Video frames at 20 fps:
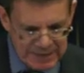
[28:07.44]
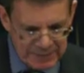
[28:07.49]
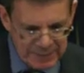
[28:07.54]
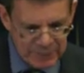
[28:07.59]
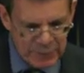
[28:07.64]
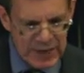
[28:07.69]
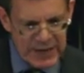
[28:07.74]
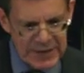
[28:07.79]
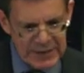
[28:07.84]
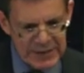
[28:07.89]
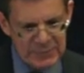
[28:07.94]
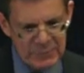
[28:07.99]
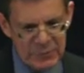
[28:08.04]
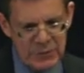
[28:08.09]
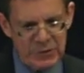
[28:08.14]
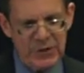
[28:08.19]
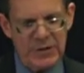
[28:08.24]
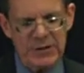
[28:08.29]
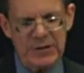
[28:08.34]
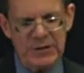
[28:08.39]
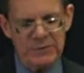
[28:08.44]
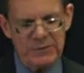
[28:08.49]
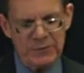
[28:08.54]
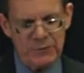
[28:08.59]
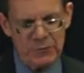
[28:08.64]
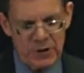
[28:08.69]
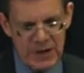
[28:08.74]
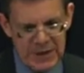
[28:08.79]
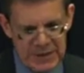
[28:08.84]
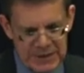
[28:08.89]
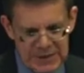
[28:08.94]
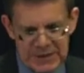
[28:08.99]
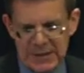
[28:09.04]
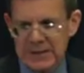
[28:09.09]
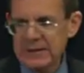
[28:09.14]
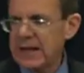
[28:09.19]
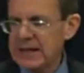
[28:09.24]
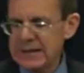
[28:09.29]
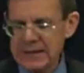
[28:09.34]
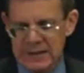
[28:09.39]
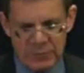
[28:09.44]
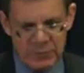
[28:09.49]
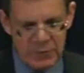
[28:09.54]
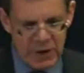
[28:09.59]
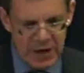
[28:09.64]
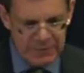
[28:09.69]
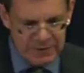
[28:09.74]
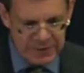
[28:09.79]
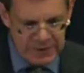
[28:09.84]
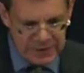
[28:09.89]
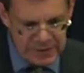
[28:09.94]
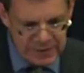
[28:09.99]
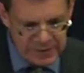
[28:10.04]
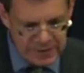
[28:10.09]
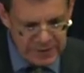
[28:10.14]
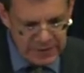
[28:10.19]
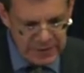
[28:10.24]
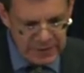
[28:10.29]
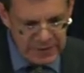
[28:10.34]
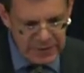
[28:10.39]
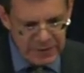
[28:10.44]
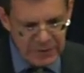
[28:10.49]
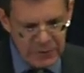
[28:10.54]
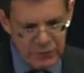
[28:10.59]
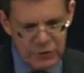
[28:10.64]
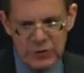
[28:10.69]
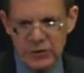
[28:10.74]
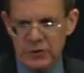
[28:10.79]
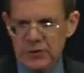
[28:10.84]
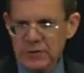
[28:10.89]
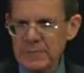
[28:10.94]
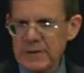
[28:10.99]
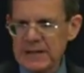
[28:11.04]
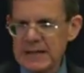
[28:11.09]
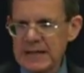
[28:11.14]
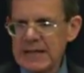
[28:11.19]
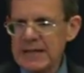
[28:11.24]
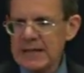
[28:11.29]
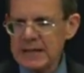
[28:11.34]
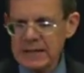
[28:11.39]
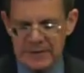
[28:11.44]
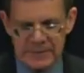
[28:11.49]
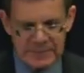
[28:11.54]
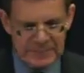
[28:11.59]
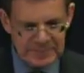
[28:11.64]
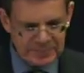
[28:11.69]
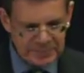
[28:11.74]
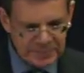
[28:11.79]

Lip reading: and embrace Bernard and Fuad as neglected prophets who should have been heeded.